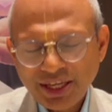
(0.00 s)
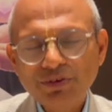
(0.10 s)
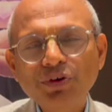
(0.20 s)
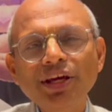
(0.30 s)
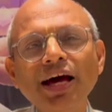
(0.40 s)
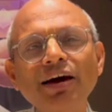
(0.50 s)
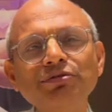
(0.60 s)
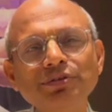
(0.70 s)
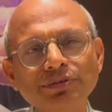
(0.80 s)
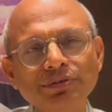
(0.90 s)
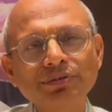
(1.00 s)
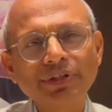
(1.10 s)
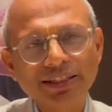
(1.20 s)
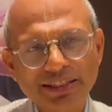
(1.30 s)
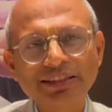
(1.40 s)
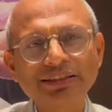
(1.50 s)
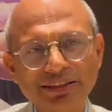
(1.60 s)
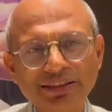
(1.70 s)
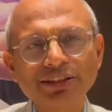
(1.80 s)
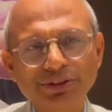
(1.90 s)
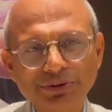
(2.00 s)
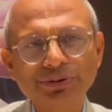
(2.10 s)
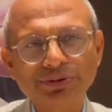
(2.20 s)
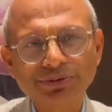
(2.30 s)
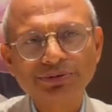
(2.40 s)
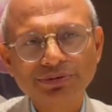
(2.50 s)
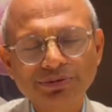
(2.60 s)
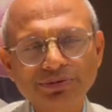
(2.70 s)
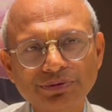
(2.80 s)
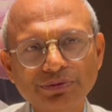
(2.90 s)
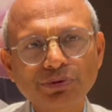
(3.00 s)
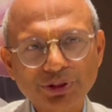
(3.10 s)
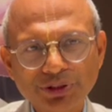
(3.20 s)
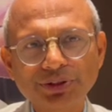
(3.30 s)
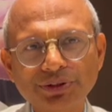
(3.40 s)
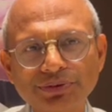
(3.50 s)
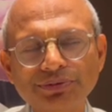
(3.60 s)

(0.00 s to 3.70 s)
we have to address these issues for sure.